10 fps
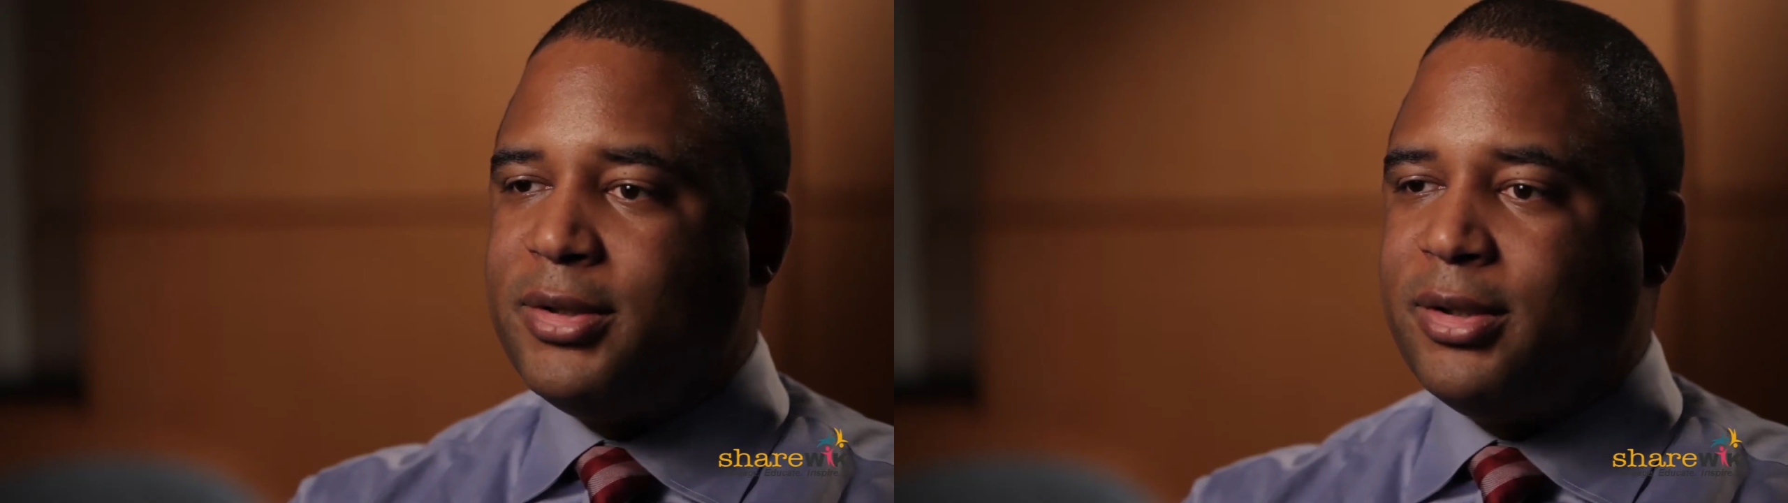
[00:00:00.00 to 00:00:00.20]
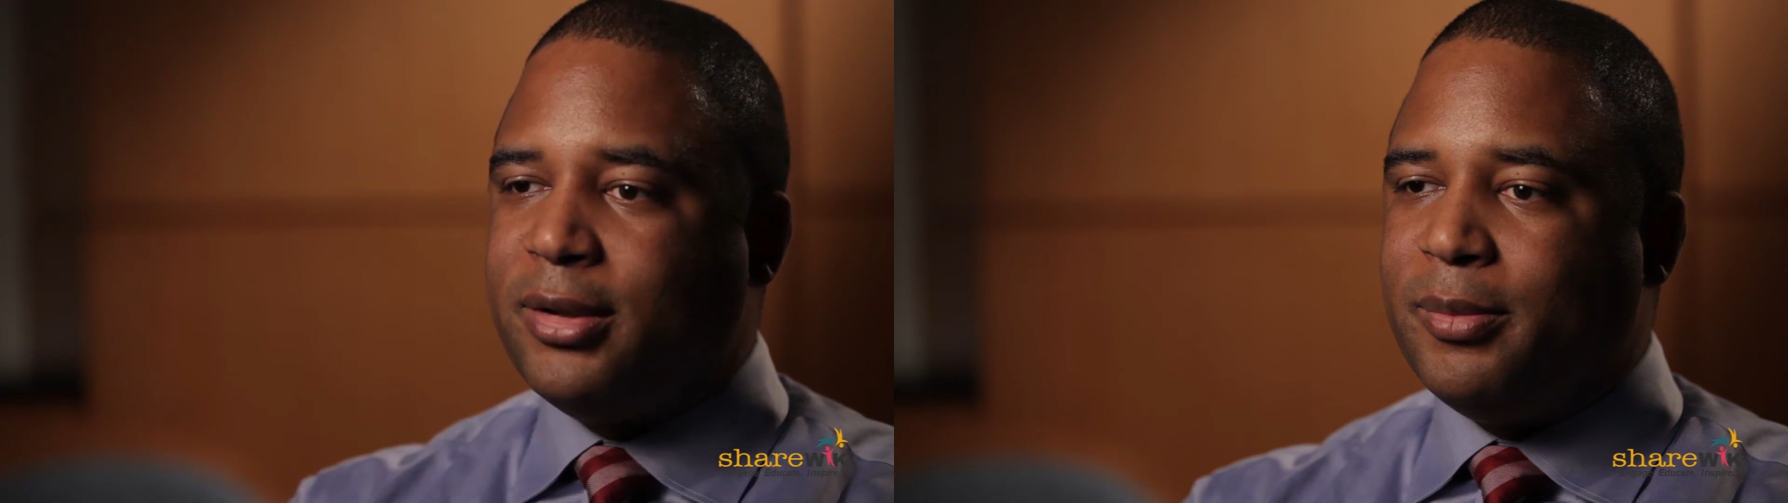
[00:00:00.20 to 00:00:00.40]

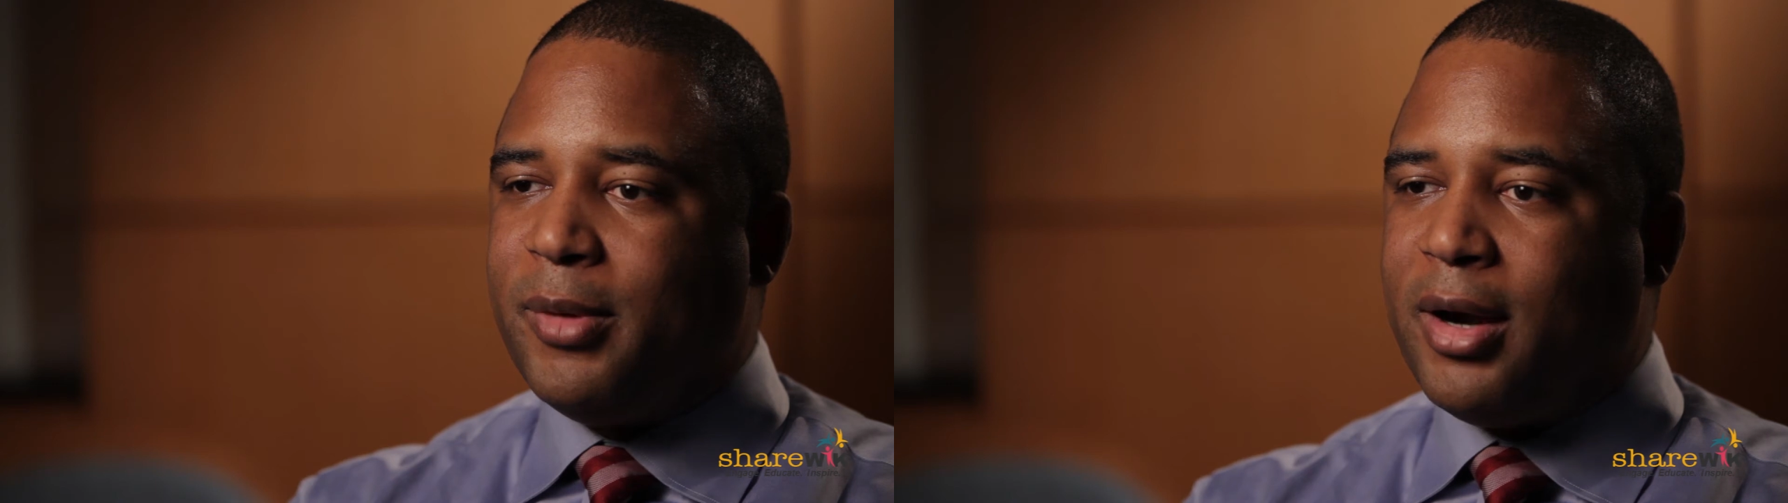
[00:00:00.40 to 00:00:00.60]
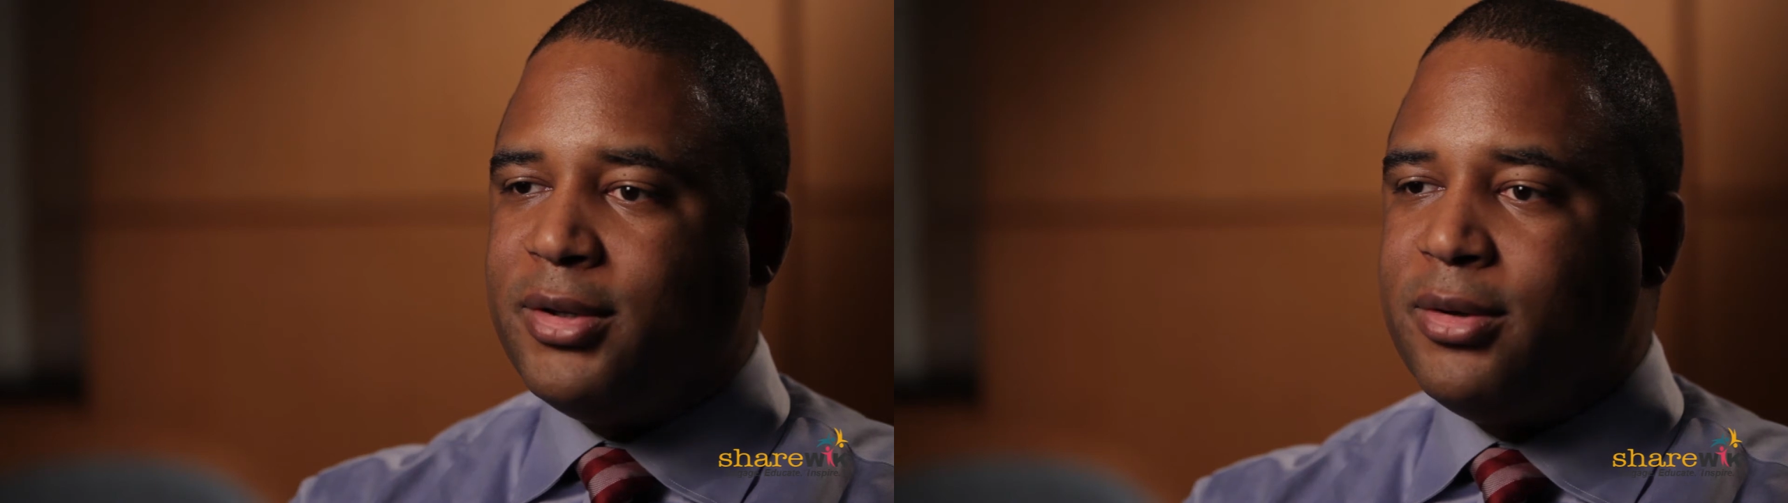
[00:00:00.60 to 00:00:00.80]
to
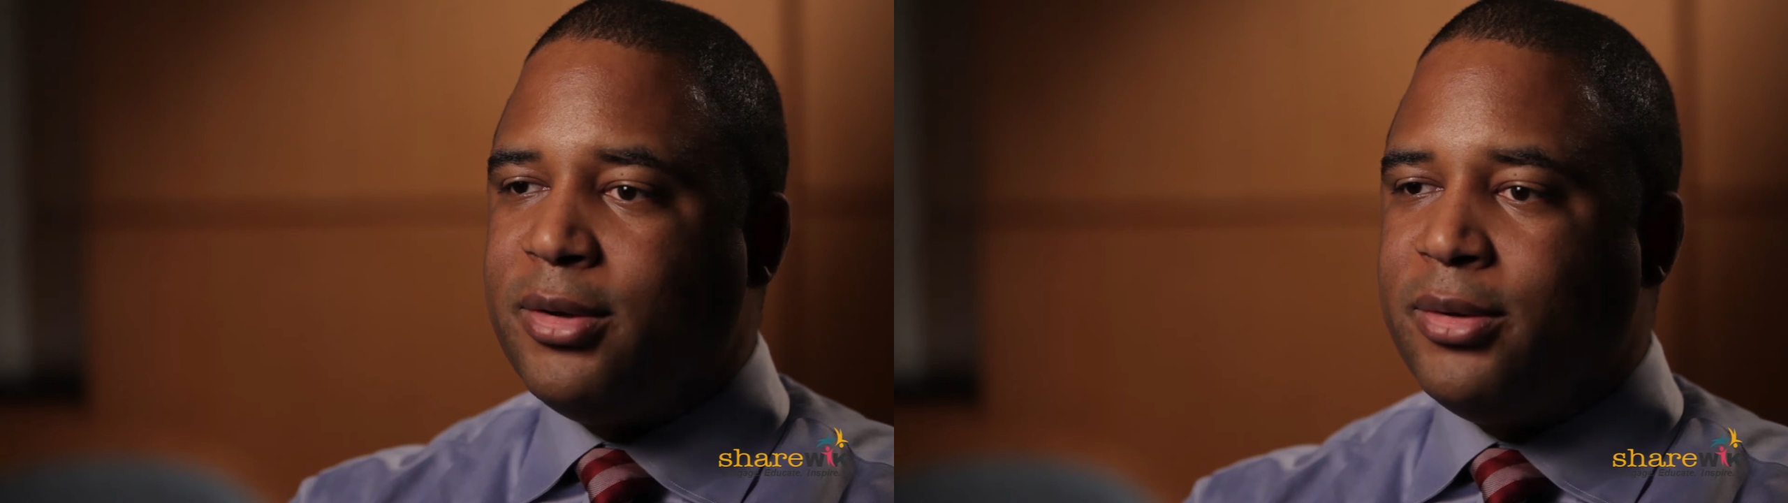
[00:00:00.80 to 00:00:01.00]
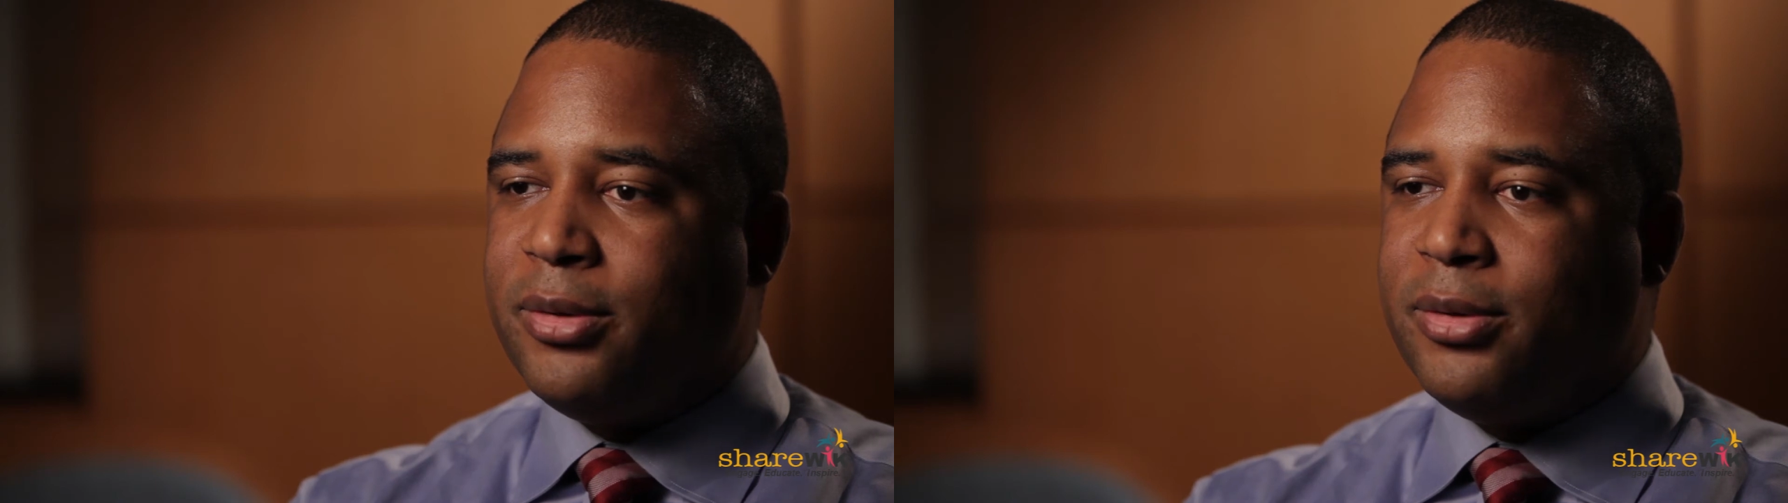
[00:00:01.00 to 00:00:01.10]
monitor you